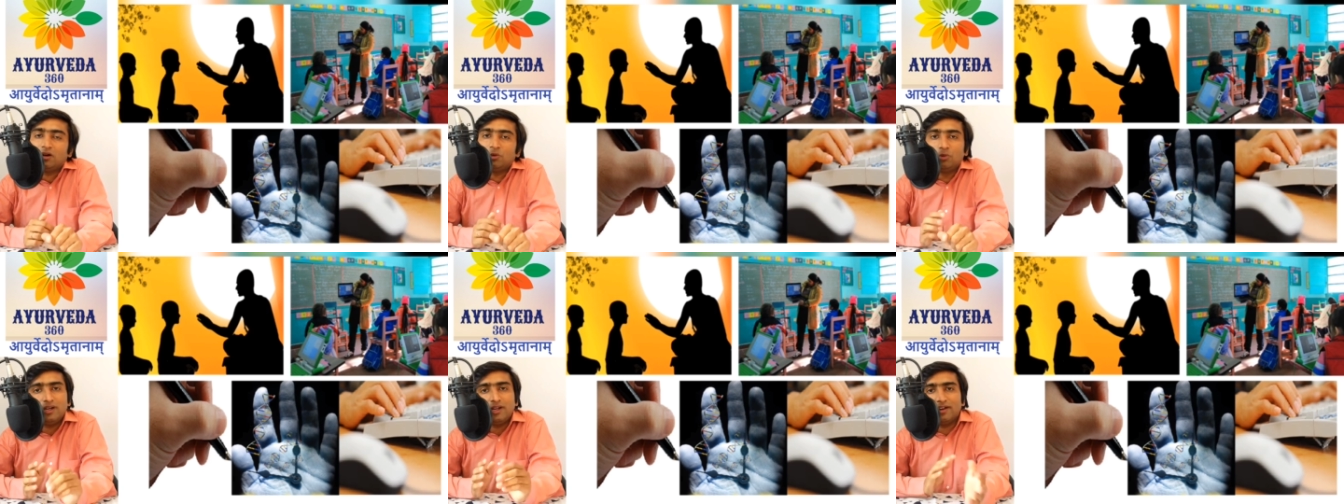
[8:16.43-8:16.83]

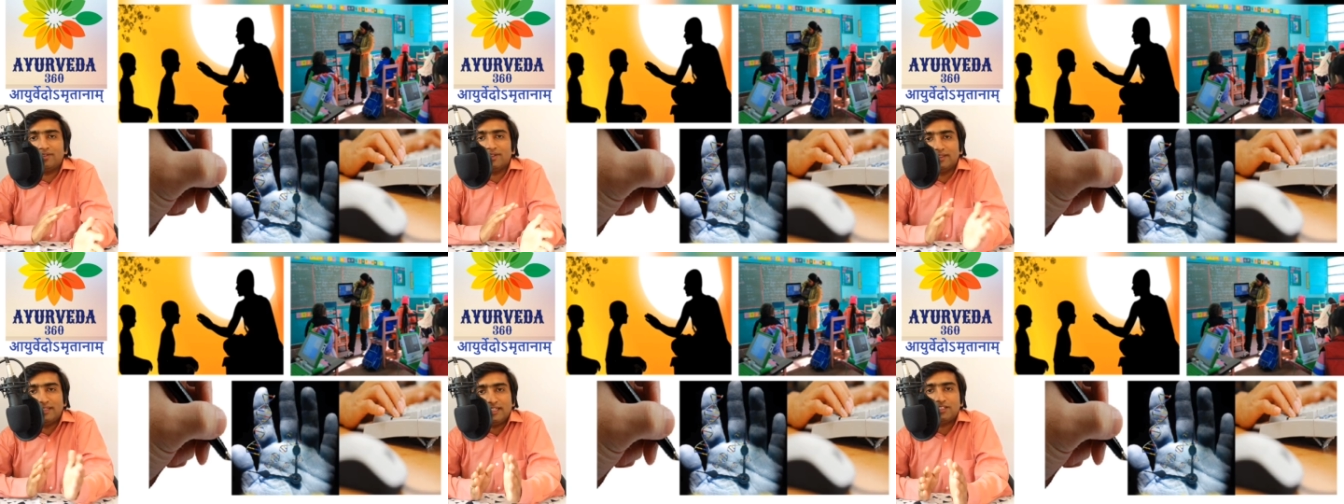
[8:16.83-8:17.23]
Only
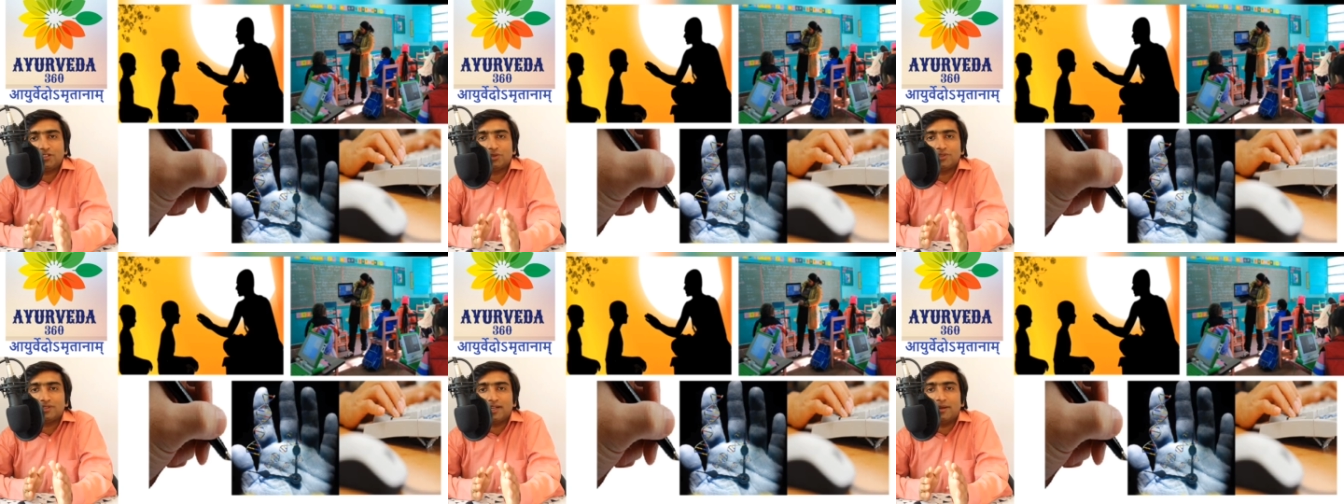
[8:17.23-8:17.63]
after these
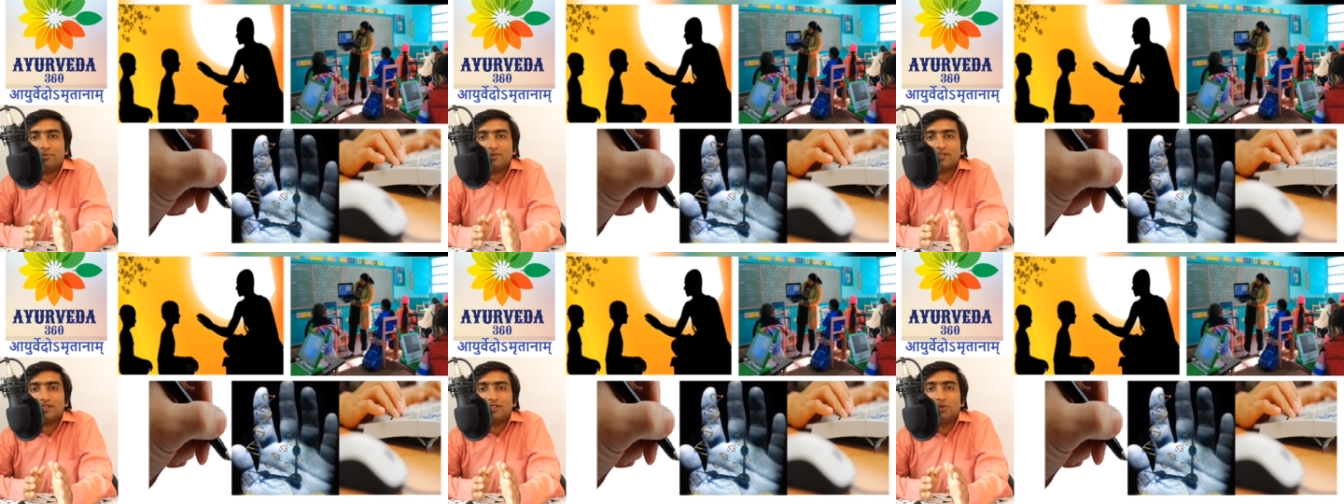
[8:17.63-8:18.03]
two
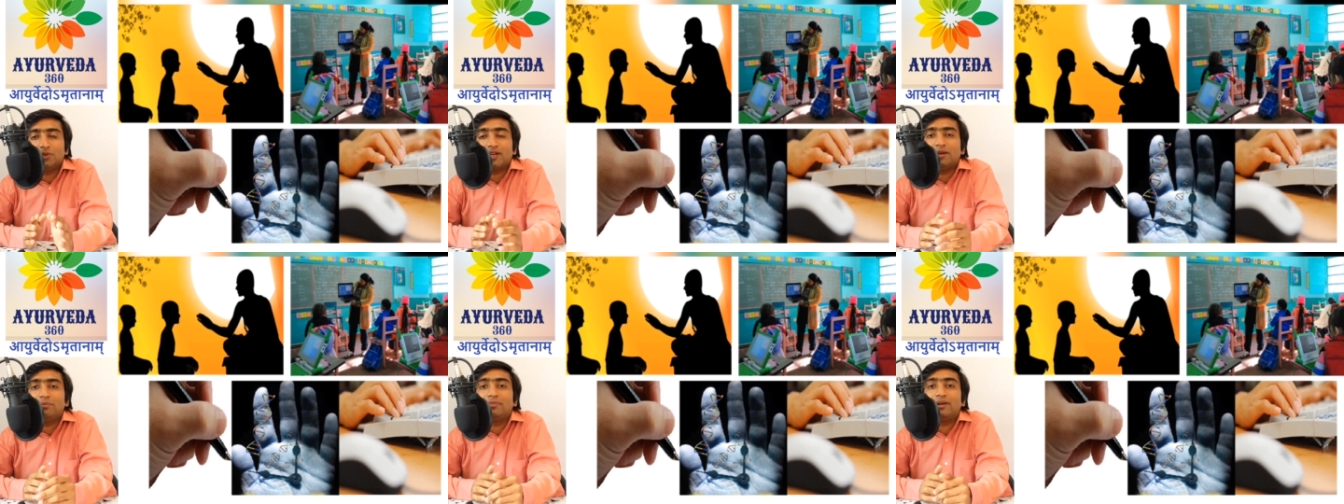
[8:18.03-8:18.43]
steps, you
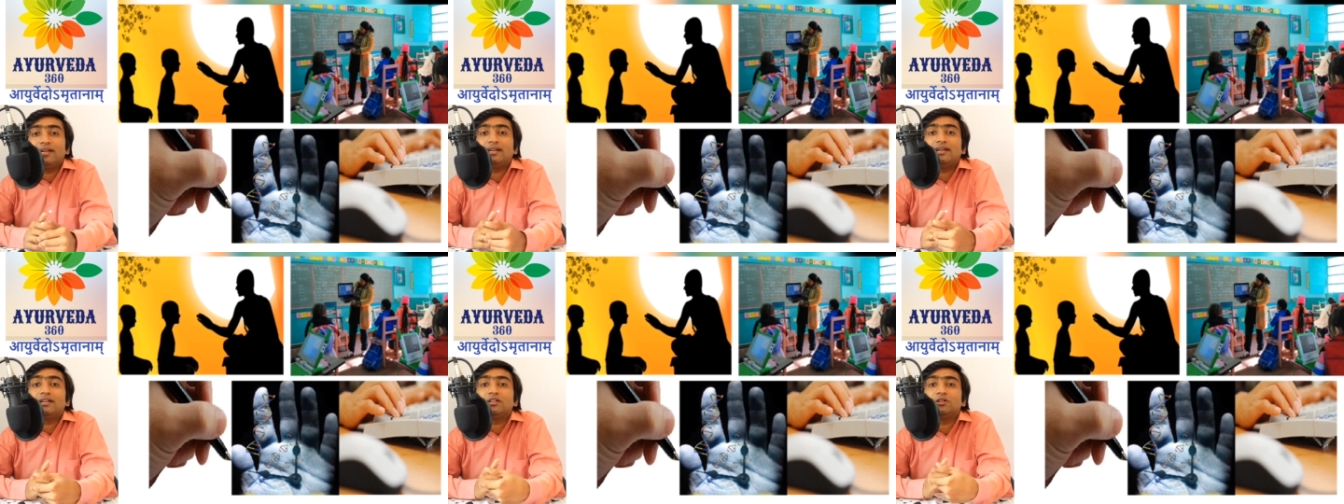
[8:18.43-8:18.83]
can
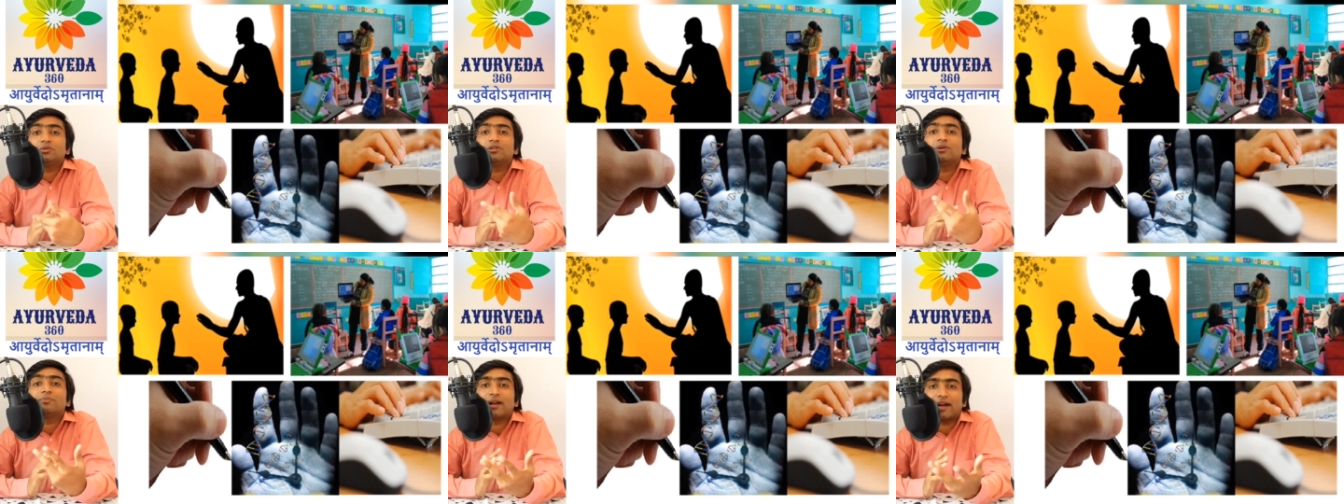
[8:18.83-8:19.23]
bring it
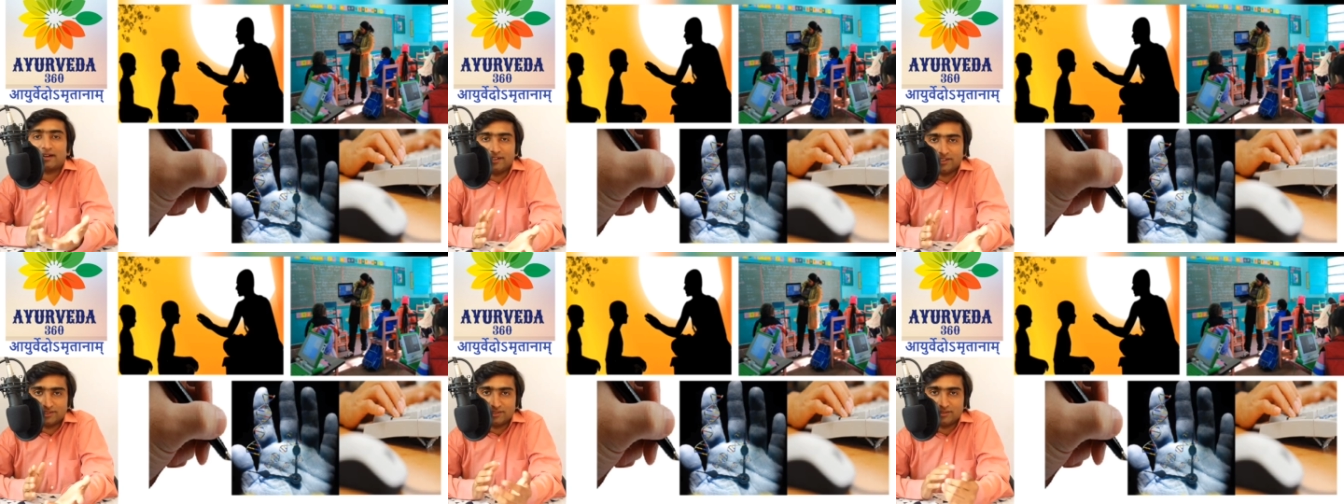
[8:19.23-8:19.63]
into a
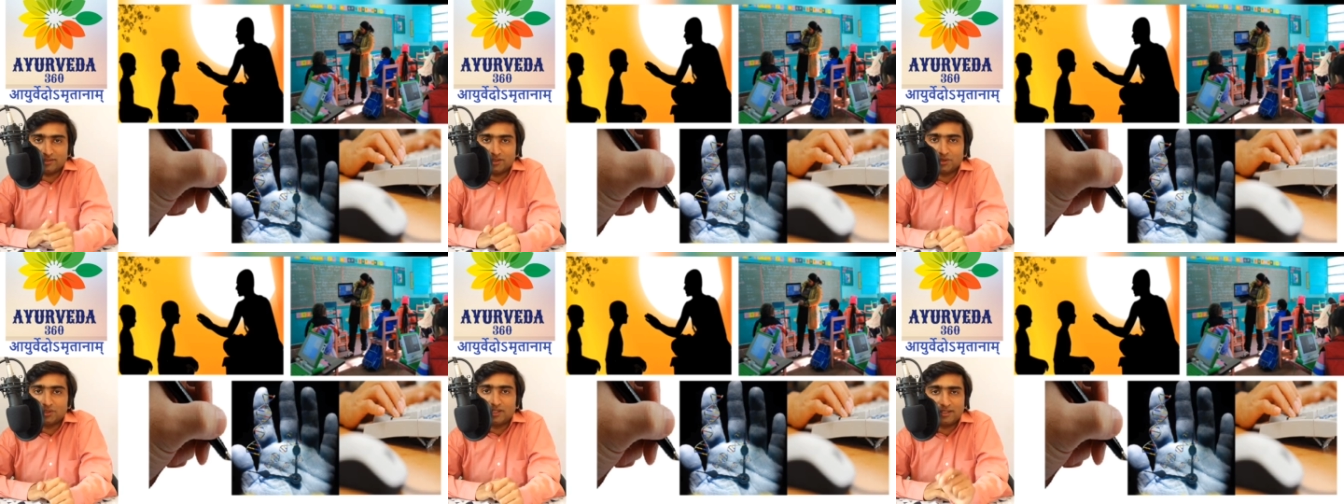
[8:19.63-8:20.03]
practice.
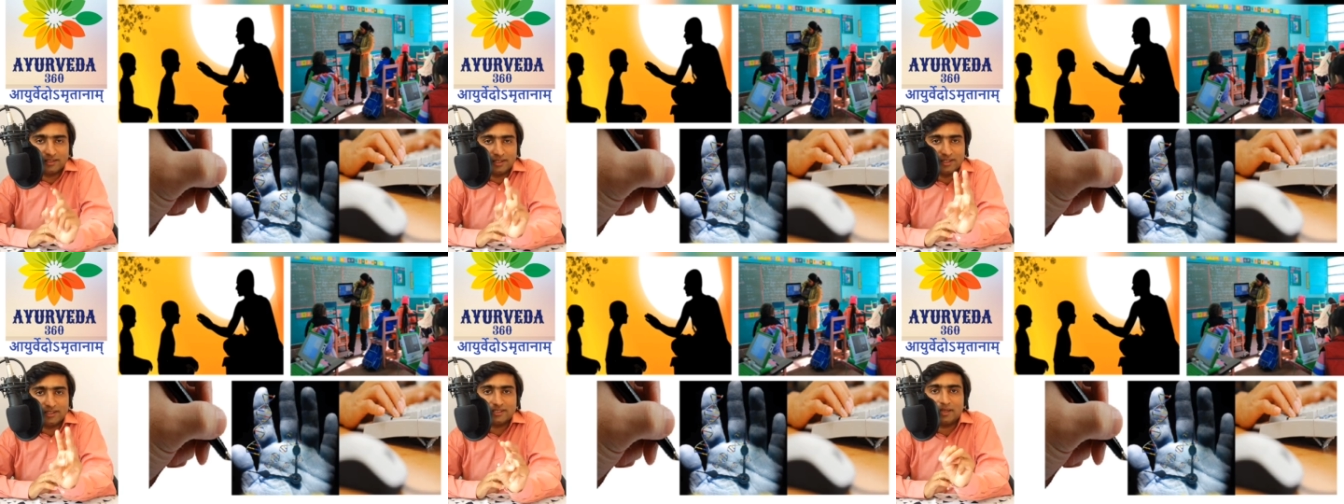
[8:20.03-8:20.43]
So that
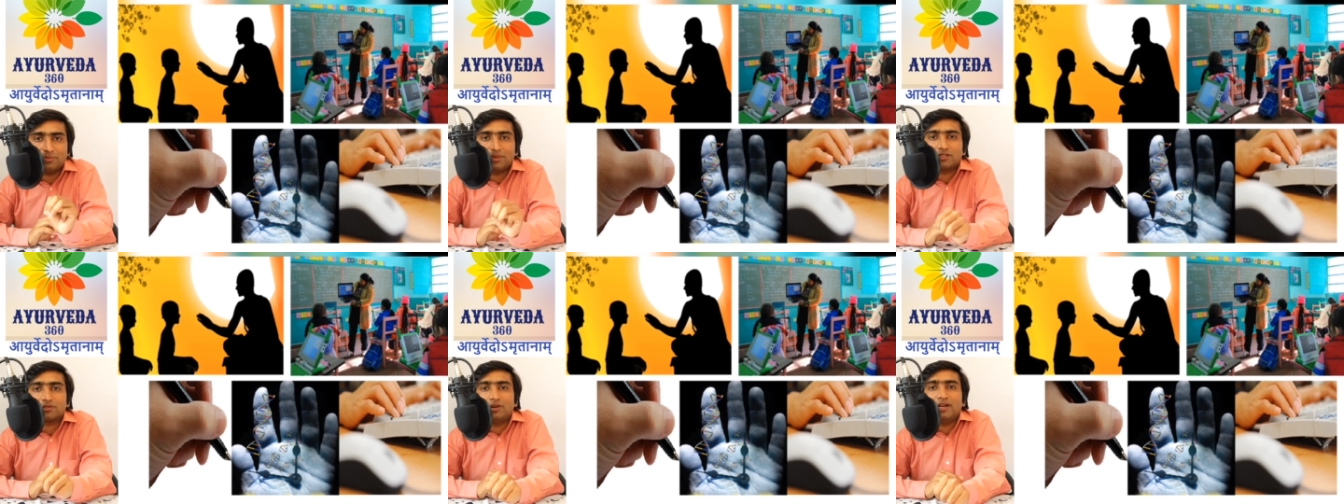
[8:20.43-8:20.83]
third
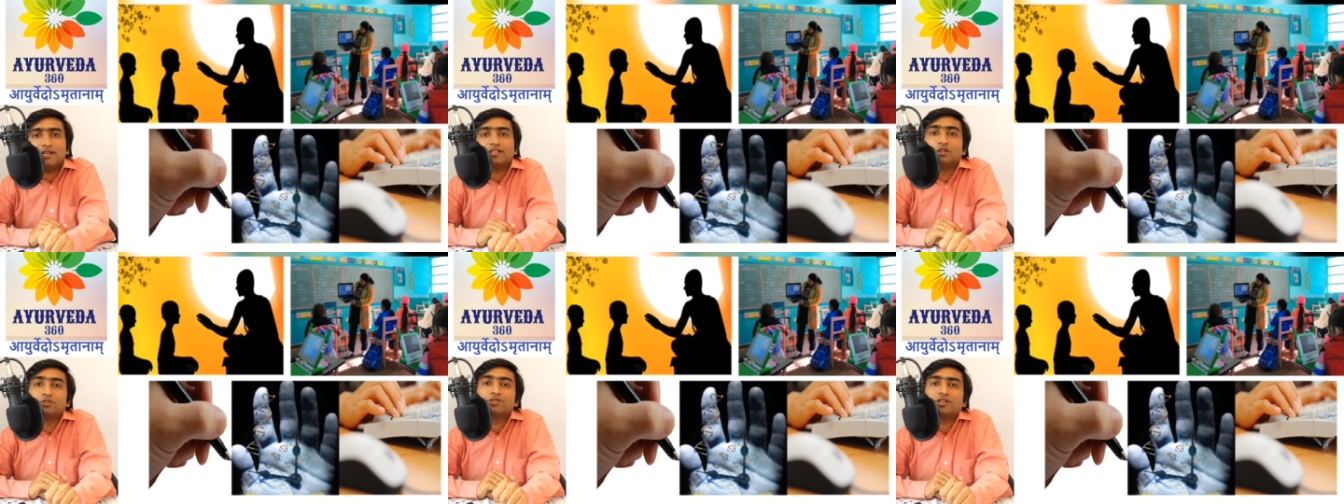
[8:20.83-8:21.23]
step is called
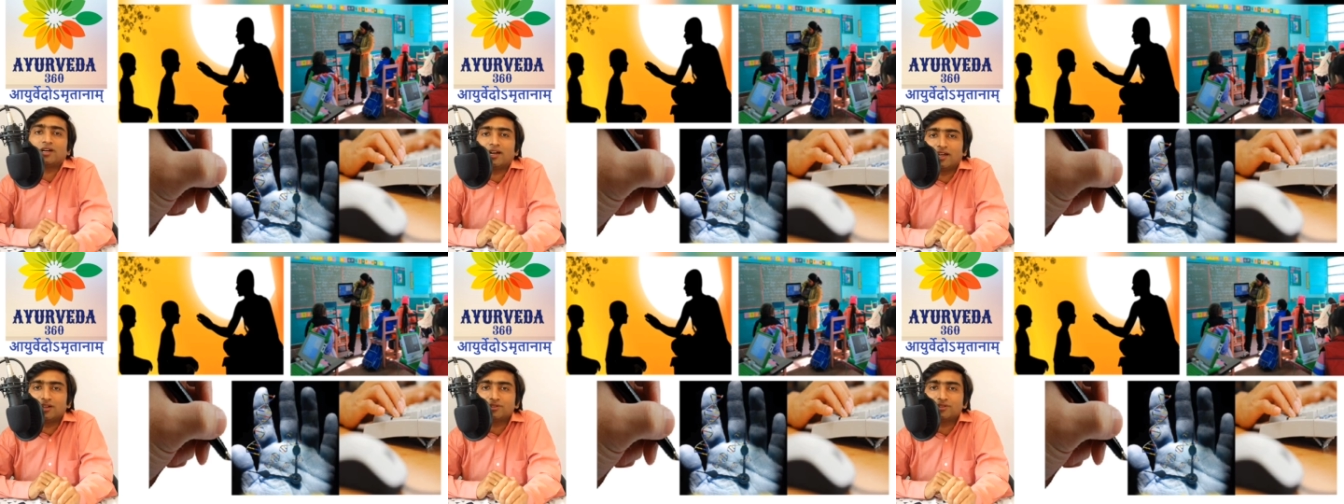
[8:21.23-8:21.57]
as anushtana.